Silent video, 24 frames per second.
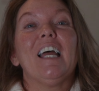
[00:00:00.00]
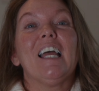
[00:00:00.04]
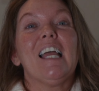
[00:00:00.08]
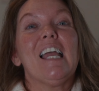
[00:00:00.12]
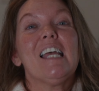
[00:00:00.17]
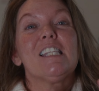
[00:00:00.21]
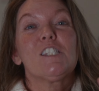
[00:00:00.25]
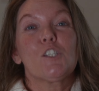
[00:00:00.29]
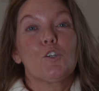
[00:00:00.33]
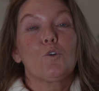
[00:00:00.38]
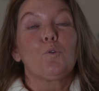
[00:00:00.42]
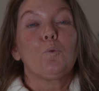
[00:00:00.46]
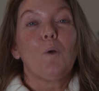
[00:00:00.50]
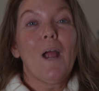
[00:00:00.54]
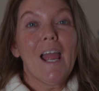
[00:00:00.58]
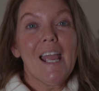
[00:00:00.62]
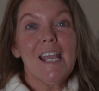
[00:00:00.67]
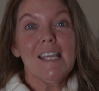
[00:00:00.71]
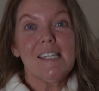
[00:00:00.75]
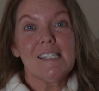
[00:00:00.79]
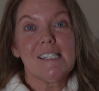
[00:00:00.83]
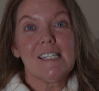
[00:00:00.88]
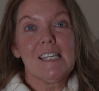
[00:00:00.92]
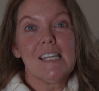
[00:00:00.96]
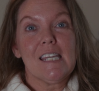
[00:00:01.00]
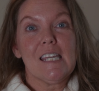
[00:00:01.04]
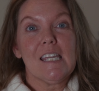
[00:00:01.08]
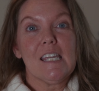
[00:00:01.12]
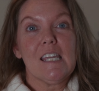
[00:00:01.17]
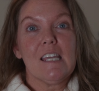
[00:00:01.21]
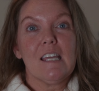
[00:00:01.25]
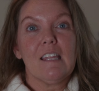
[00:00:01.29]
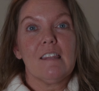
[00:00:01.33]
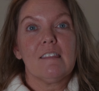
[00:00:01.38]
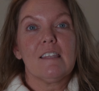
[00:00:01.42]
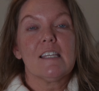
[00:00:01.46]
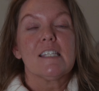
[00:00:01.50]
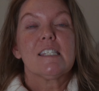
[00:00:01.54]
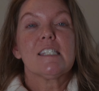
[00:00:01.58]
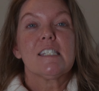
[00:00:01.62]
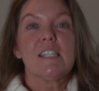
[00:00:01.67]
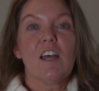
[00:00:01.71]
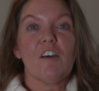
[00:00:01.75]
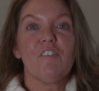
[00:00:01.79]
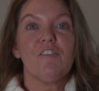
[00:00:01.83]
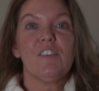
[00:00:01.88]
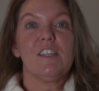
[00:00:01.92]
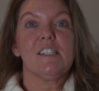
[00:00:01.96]
it's crazy the
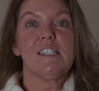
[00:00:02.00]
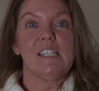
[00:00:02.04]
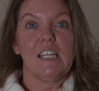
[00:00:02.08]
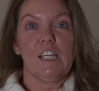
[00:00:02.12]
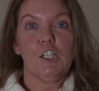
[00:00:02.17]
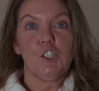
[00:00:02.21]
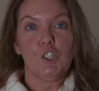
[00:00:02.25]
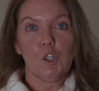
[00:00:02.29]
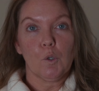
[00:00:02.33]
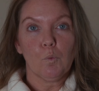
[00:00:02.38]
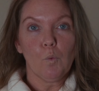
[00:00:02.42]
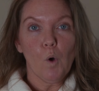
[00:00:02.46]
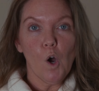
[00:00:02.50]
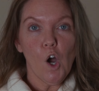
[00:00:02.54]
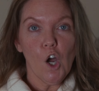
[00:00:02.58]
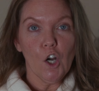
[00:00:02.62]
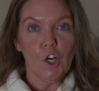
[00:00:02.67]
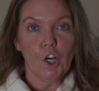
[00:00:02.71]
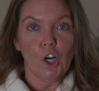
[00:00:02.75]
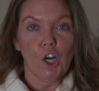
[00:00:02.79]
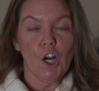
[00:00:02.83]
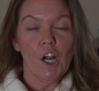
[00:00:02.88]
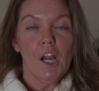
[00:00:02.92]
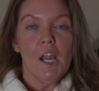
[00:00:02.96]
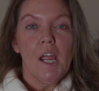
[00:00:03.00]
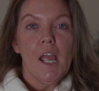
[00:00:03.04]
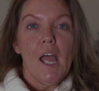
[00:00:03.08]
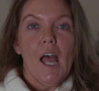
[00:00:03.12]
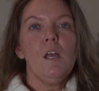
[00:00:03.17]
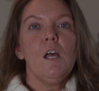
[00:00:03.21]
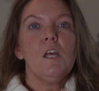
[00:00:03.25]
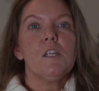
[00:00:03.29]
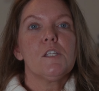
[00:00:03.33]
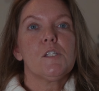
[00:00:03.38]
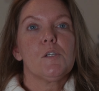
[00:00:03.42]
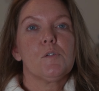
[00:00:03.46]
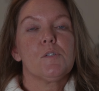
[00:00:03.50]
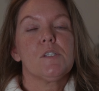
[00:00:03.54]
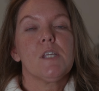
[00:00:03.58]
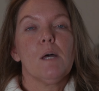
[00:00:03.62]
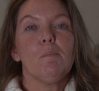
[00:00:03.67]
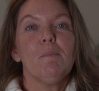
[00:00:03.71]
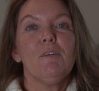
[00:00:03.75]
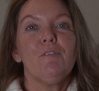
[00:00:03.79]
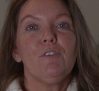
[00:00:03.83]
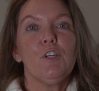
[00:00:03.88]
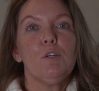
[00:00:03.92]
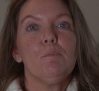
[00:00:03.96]
stuff that's in your water. So
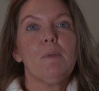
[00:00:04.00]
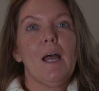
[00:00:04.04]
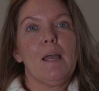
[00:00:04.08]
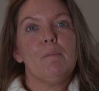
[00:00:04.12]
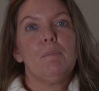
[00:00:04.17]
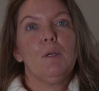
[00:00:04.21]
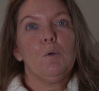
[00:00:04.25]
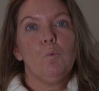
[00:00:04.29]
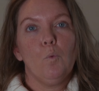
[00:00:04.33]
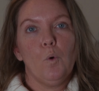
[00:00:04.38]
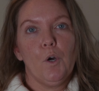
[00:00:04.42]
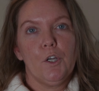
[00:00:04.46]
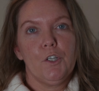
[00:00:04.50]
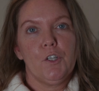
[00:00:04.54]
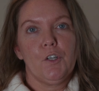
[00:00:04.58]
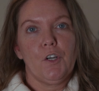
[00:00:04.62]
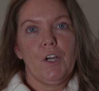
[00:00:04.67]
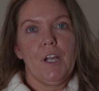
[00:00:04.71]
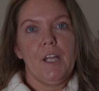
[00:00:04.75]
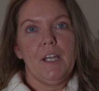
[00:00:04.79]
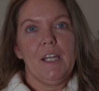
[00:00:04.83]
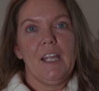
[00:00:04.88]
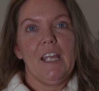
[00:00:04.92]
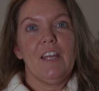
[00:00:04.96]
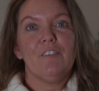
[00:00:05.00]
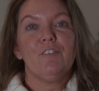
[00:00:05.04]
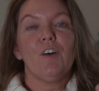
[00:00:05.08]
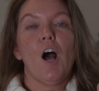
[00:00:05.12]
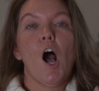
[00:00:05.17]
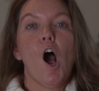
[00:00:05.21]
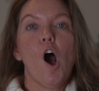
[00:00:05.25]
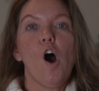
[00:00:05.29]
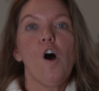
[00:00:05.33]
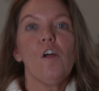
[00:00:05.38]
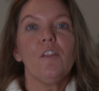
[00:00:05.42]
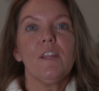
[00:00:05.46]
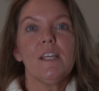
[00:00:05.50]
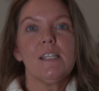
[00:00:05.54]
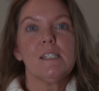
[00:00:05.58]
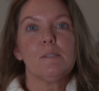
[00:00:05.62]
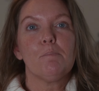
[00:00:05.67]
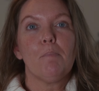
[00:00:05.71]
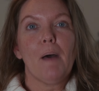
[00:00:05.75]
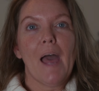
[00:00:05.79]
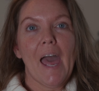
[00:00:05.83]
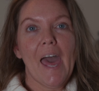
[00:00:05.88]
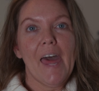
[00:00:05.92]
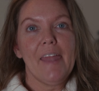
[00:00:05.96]
some of you may be wondering, if all these
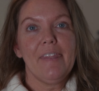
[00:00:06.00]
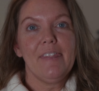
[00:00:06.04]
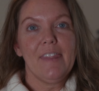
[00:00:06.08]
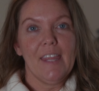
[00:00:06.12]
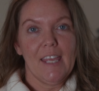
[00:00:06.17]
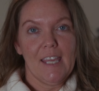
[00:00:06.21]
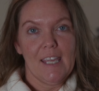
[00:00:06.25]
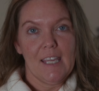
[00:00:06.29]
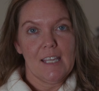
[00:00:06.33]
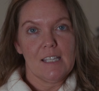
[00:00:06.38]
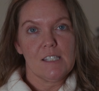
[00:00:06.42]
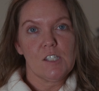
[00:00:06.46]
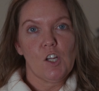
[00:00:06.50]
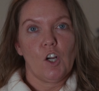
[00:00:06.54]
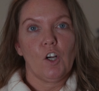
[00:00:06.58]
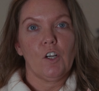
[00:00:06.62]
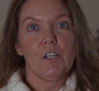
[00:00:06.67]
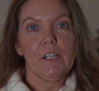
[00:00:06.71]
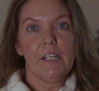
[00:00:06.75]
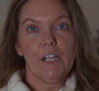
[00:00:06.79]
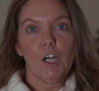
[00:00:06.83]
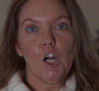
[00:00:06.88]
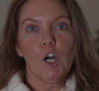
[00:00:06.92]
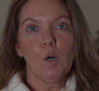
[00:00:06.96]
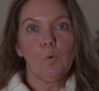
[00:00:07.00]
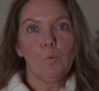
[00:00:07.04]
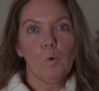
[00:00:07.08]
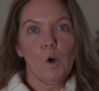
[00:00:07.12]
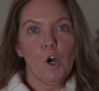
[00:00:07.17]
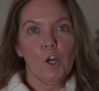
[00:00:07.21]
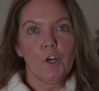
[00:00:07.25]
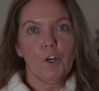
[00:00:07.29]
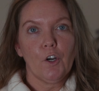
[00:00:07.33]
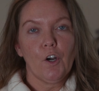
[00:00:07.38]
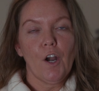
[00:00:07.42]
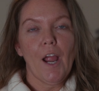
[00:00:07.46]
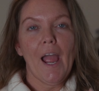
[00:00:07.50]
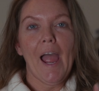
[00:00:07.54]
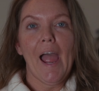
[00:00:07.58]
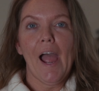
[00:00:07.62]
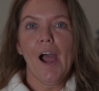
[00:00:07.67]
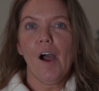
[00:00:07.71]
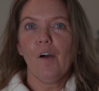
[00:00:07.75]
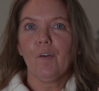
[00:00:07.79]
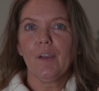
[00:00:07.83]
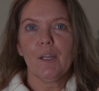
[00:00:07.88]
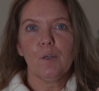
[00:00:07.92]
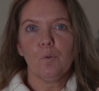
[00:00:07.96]
bad things are in our water,
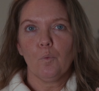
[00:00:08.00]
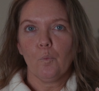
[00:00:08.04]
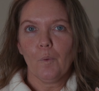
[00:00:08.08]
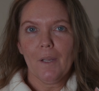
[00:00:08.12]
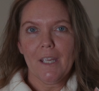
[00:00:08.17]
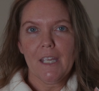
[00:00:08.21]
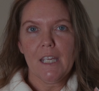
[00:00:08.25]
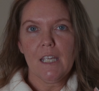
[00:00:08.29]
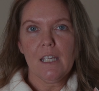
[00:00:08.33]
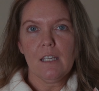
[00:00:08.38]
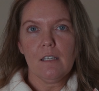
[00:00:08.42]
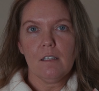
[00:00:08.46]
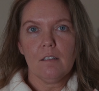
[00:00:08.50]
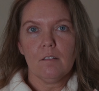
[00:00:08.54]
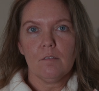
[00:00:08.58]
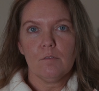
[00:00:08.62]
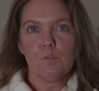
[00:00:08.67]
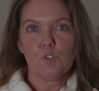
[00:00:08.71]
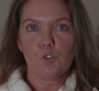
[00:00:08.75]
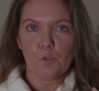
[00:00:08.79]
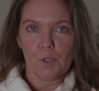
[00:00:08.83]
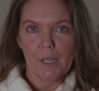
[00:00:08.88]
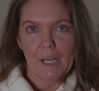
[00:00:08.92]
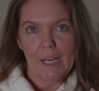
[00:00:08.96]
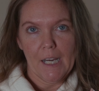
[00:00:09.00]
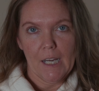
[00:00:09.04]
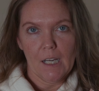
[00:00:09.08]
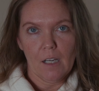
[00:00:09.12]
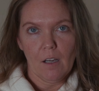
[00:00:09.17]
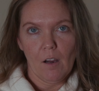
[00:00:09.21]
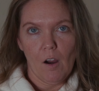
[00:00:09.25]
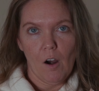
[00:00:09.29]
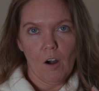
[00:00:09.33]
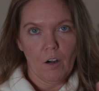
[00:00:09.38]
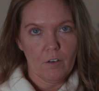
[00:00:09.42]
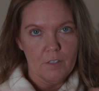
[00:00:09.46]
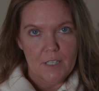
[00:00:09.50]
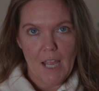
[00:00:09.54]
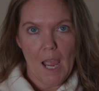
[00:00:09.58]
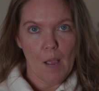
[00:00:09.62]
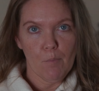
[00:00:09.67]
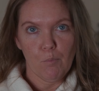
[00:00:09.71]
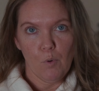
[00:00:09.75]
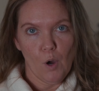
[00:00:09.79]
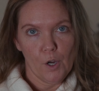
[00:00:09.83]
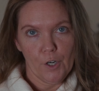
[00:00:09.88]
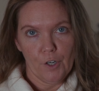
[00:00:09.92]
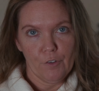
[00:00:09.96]
how can we drink our
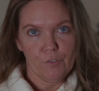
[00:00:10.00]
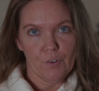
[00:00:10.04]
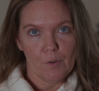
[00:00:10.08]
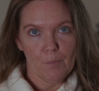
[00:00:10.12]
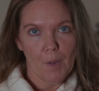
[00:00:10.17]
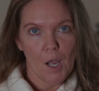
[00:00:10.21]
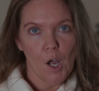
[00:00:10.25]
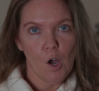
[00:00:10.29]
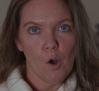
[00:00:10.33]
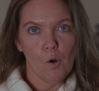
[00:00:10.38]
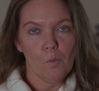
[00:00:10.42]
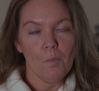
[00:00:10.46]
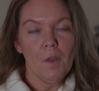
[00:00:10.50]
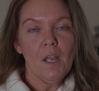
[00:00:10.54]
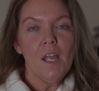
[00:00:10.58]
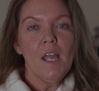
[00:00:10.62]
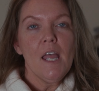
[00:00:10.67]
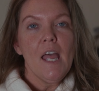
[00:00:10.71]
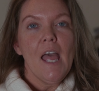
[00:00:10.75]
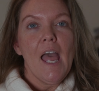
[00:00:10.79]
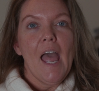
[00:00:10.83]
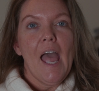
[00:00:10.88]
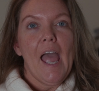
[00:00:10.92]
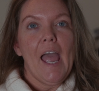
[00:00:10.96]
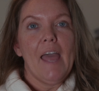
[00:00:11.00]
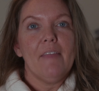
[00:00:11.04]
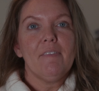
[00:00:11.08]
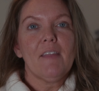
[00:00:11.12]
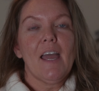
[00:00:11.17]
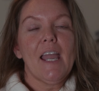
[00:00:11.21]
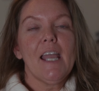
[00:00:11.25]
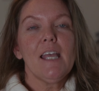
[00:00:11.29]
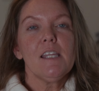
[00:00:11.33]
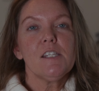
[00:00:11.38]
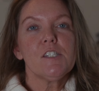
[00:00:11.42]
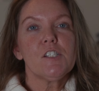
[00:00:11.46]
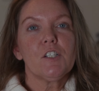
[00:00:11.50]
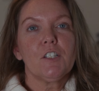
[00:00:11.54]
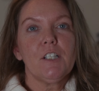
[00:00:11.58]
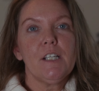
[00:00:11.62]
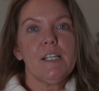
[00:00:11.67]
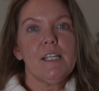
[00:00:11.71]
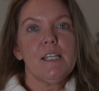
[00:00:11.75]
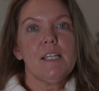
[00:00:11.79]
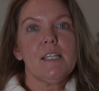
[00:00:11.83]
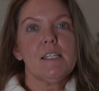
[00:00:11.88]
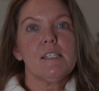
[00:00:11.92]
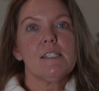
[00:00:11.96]
tap water from home? And the answer
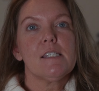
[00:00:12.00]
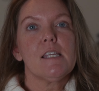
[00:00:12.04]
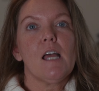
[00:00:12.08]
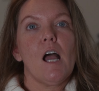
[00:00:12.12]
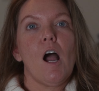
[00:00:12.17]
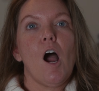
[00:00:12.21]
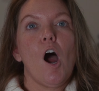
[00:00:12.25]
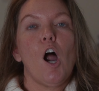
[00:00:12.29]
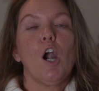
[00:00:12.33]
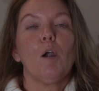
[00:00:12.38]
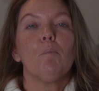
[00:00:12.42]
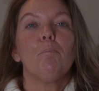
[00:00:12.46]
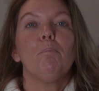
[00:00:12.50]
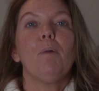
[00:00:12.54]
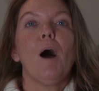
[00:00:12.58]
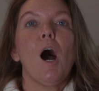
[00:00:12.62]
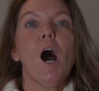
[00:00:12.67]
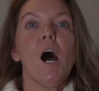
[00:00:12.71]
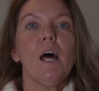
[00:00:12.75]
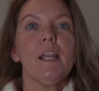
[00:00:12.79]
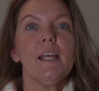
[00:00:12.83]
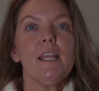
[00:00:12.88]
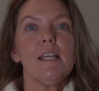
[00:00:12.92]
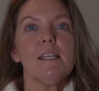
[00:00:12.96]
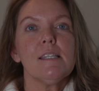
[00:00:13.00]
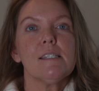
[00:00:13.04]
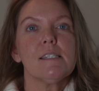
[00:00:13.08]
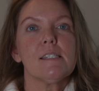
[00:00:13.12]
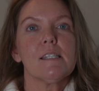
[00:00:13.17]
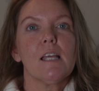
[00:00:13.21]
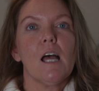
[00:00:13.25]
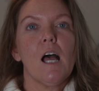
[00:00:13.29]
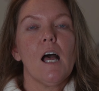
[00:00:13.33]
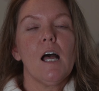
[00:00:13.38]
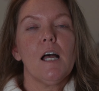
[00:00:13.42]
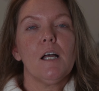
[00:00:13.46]
is our bodies,